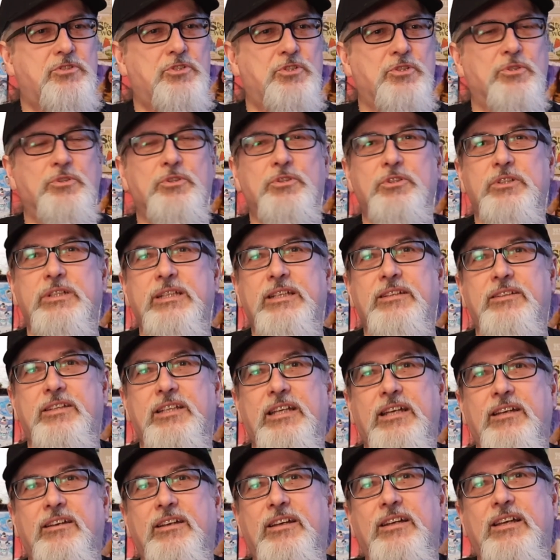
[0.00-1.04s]
journey
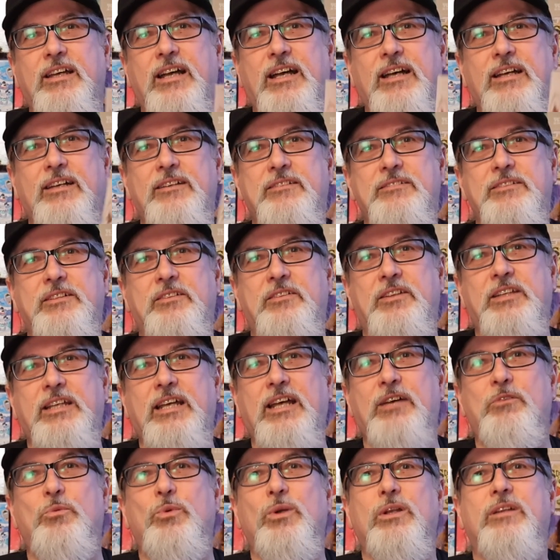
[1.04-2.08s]
there, and
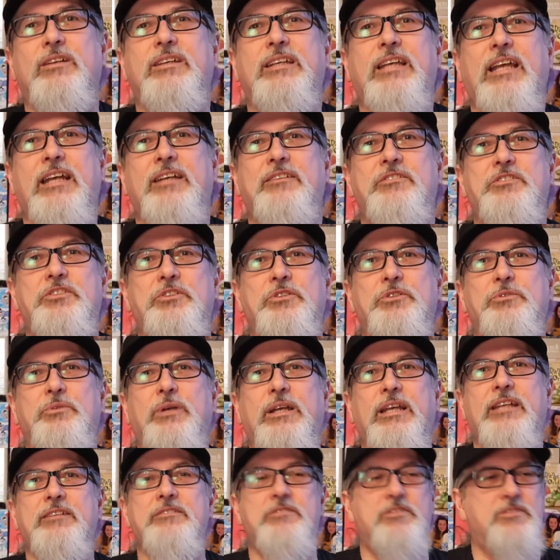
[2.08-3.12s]
that will get you
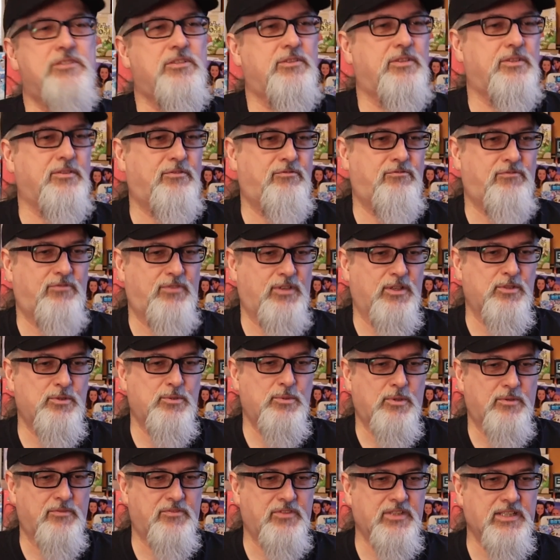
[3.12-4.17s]
into the
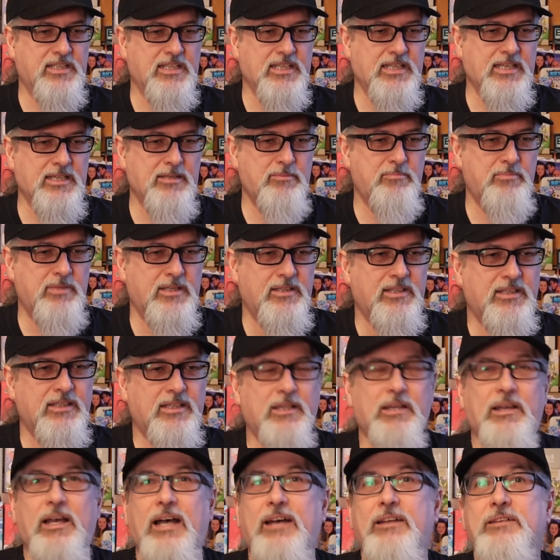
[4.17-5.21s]
flow of the game,
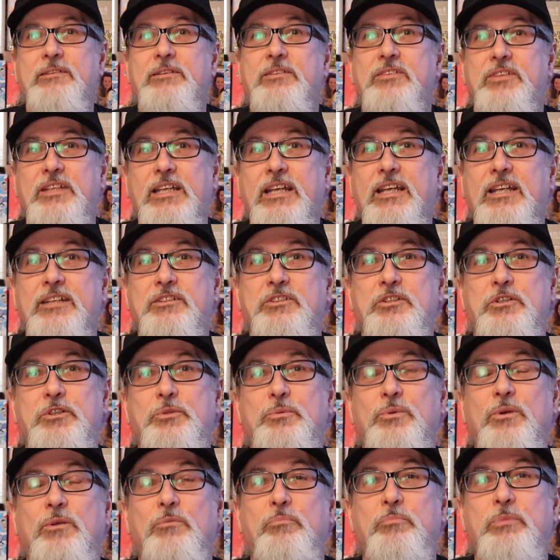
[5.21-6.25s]
and then you
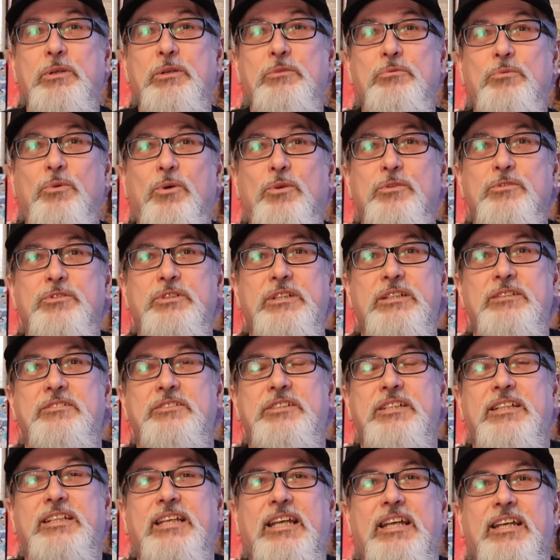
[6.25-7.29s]
will be wanting
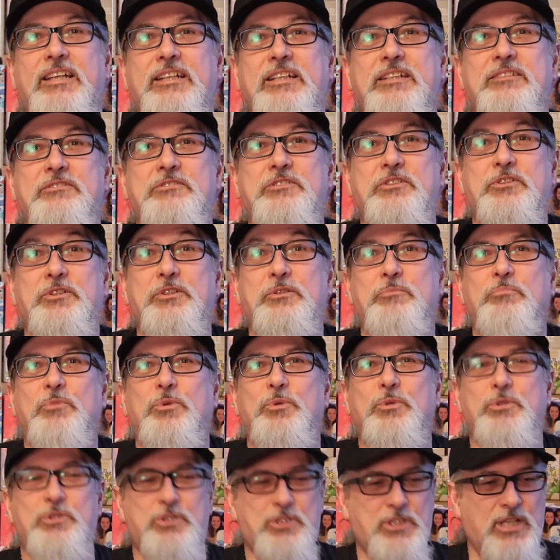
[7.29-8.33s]
to get into the
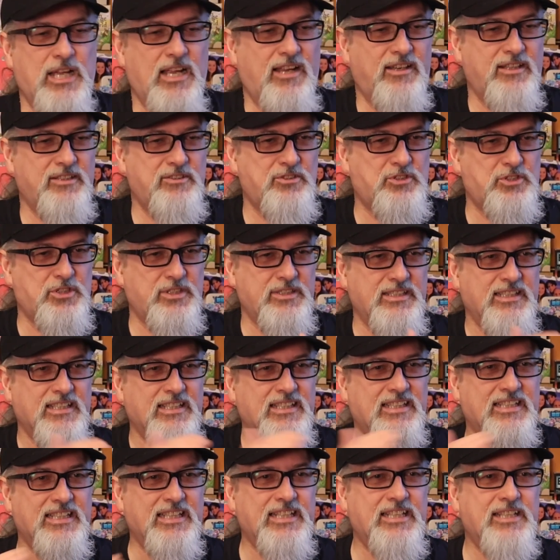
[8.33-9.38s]
more challenging
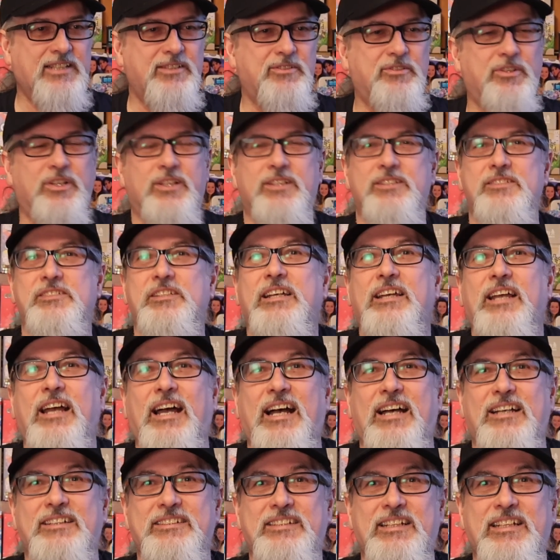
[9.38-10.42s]
eras
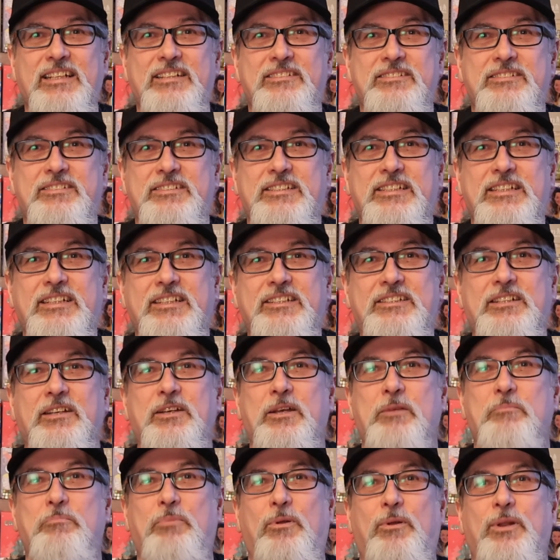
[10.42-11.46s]
and indeed
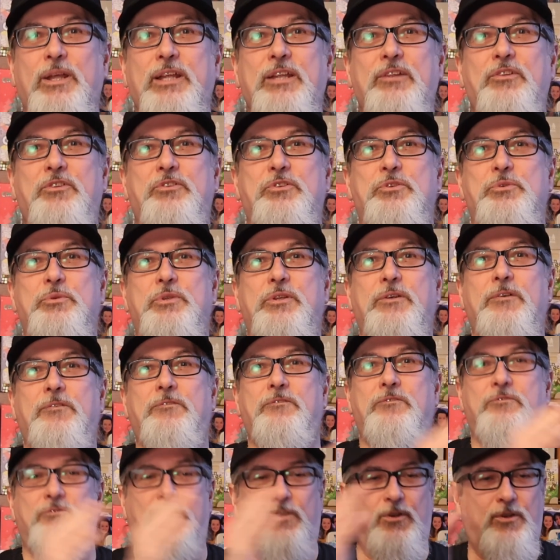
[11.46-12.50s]
play through the
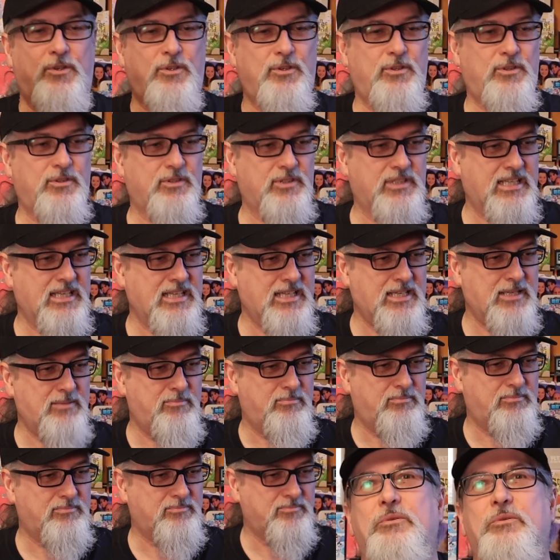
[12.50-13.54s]
full
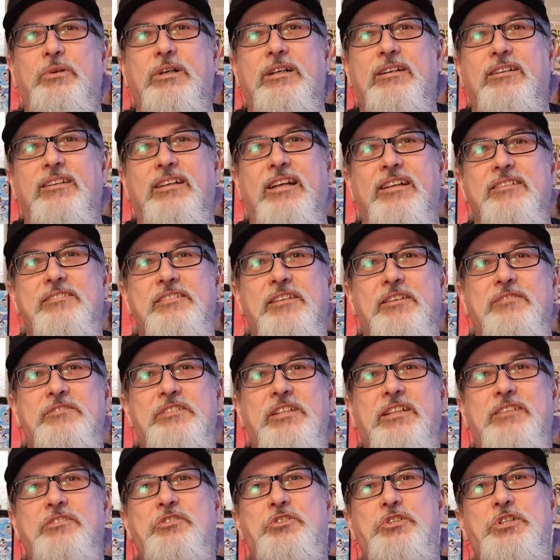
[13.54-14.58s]
game. Well, as I've
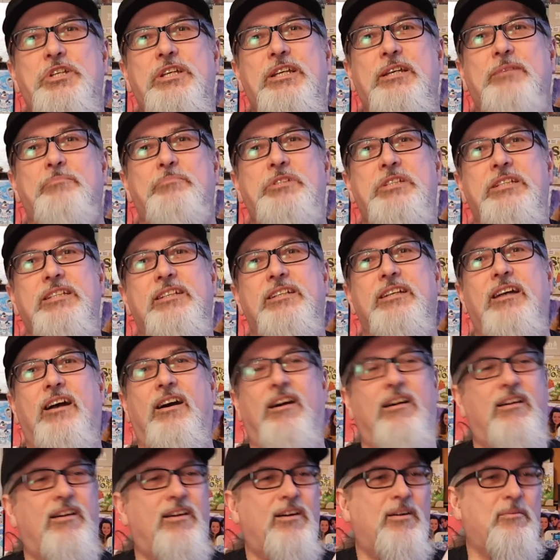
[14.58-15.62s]
said, GMT
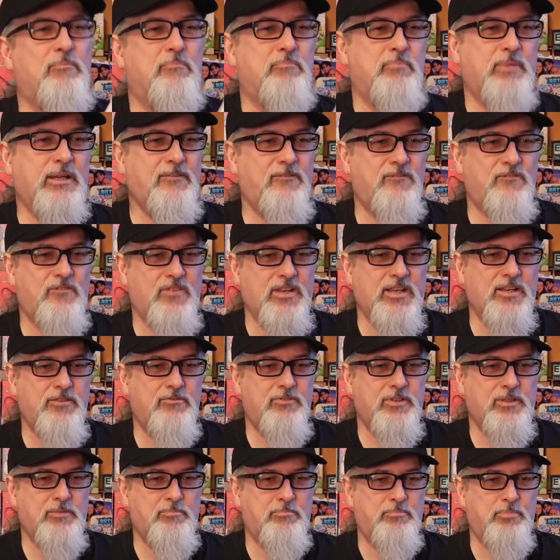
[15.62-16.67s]
are my
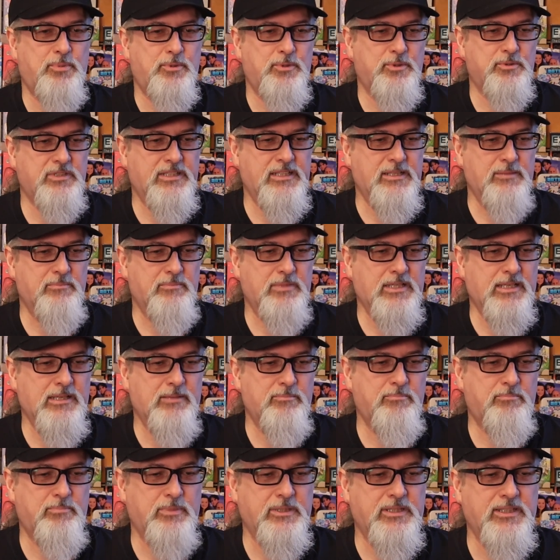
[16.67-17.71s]
favourite board game
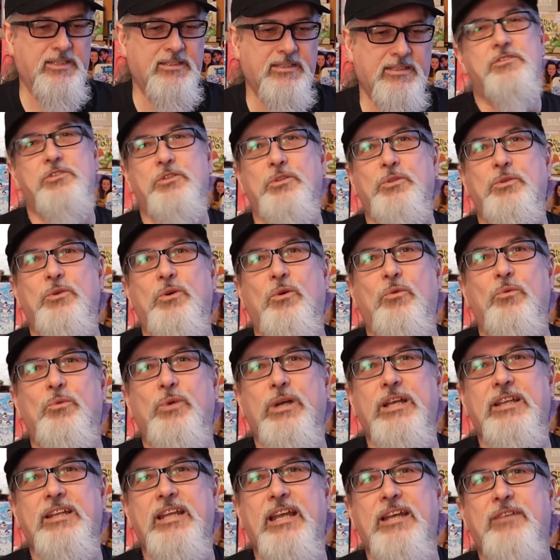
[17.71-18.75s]
company, so
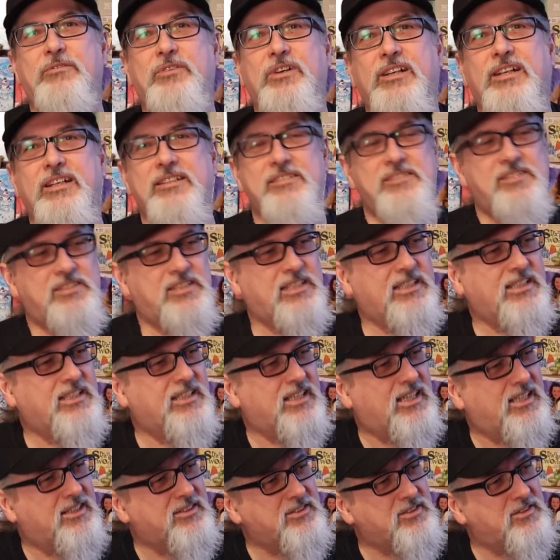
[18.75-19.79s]
whenever I see
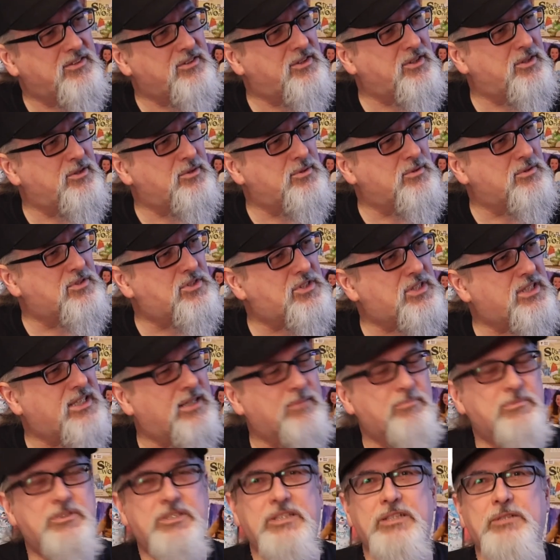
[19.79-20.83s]
a new
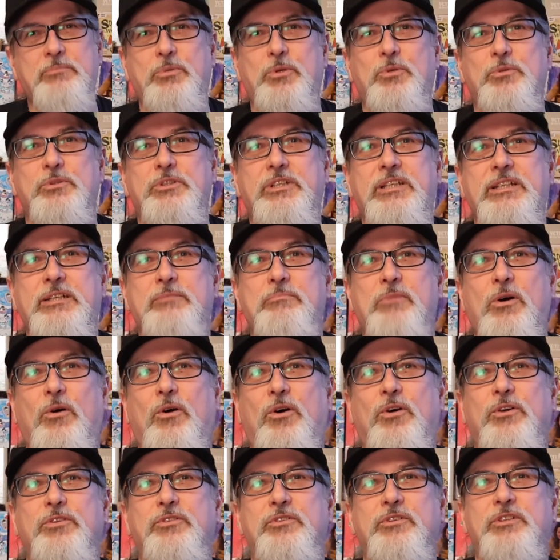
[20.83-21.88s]
GMT board game
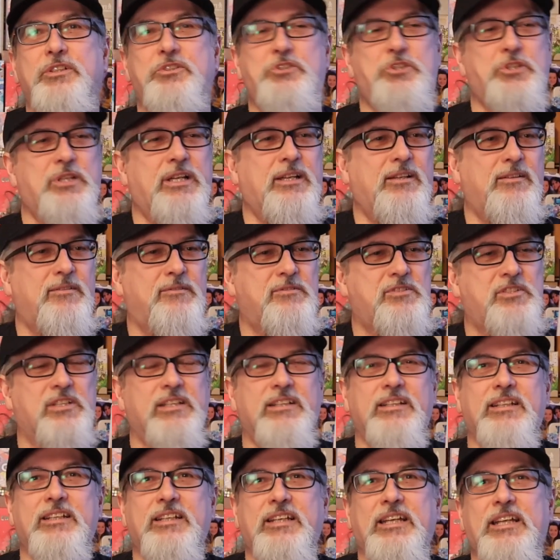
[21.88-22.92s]
on the shelves
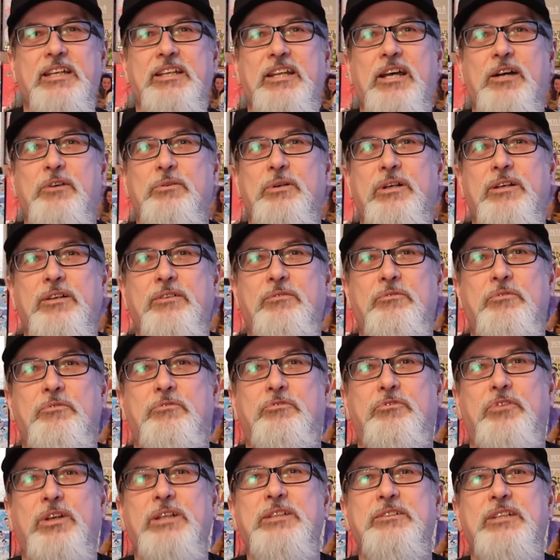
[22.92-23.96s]
in our
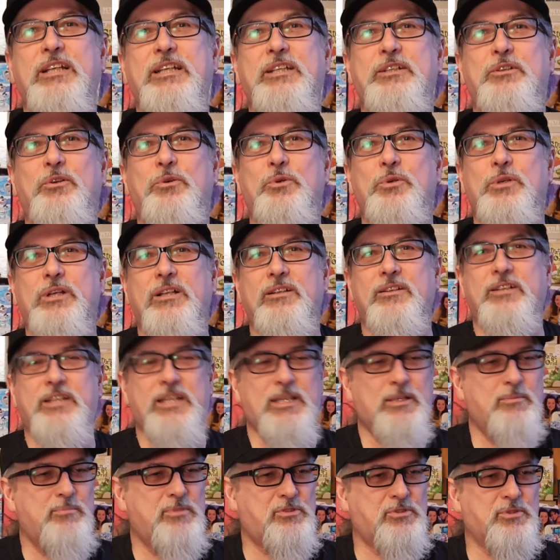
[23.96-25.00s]
friendly local
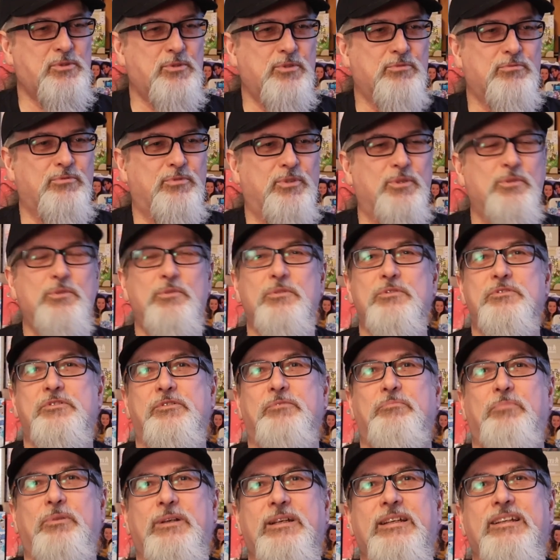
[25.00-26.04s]
game store, Rules
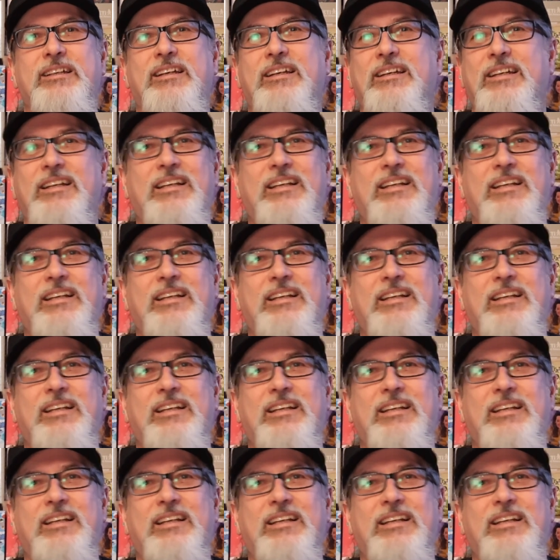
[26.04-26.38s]
of Play,